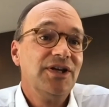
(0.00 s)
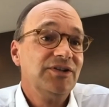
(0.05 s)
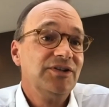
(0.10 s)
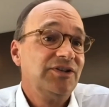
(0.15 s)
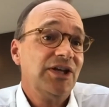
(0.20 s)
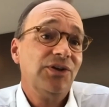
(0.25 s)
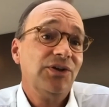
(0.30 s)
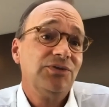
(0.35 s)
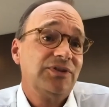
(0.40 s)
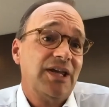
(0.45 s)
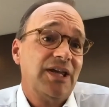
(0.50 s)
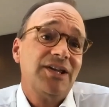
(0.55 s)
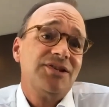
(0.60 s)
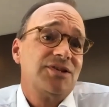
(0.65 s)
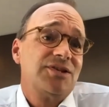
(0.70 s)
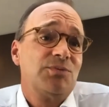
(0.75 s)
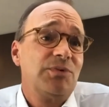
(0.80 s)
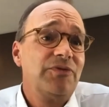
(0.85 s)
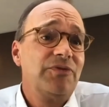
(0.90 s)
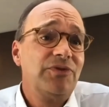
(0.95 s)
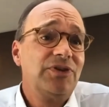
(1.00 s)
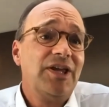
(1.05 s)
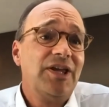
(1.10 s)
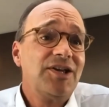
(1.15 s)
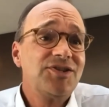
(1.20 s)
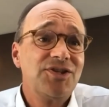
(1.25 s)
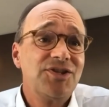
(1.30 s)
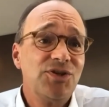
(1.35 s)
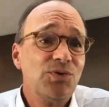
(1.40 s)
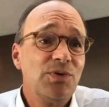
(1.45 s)
Take a taxi. With a
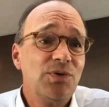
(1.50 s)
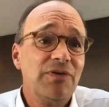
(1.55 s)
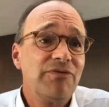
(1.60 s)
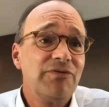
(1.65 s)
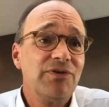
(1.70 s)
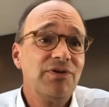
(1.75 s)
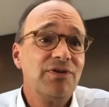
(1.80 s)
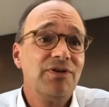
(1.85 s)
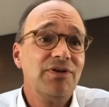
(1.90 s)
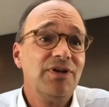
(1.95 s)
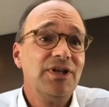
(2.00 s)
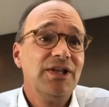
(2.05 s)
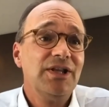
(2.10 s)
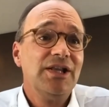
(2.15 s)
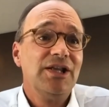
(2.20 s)
taxi, you are